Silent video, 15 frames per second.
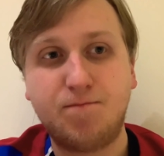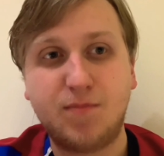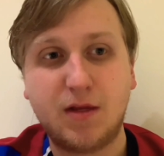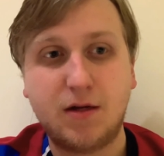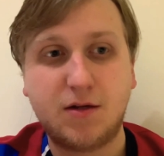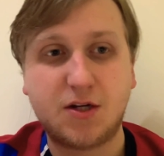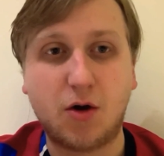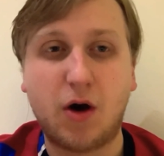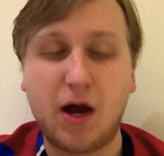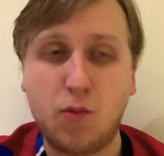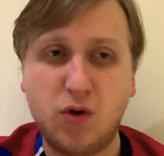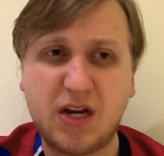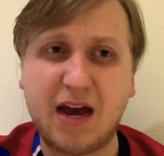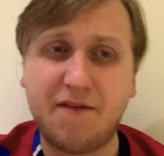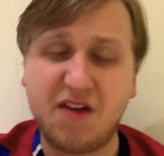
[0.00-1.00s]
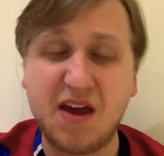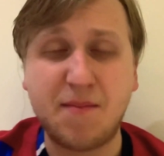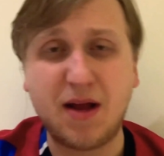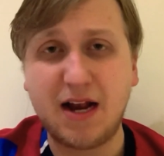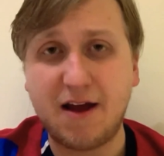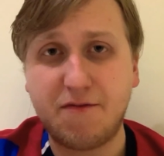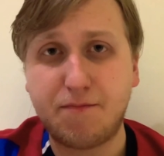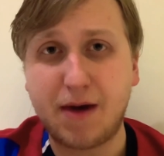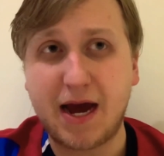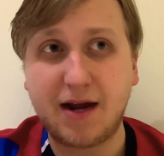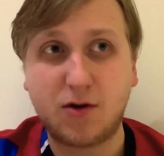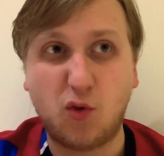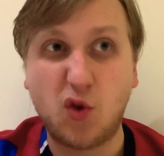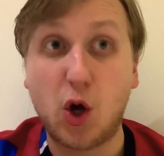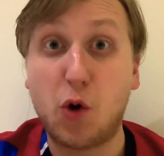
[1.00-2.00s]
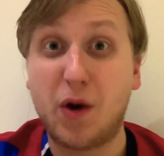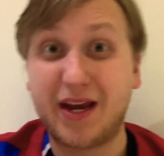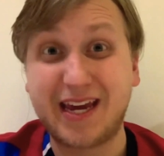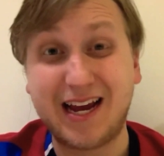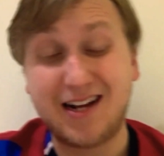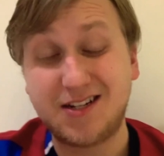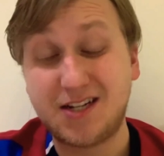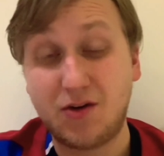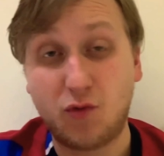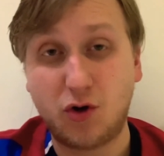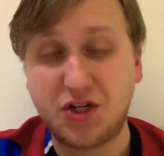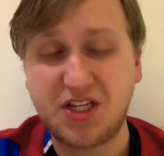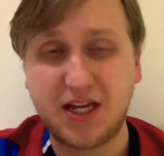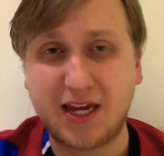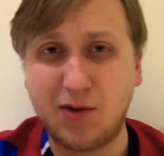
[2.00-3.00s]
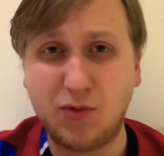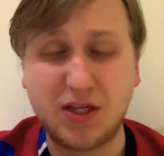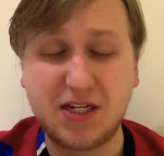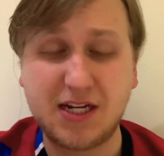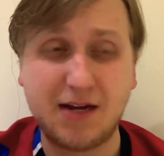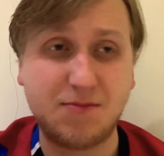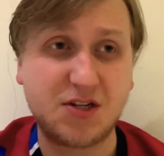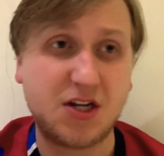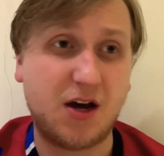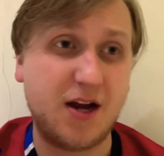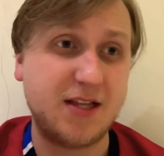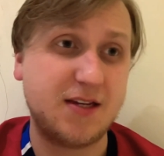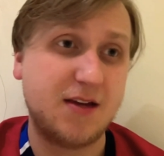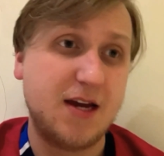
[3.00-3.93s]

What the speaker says: So I would have him at left back, although I can see Roy sticking with the same side.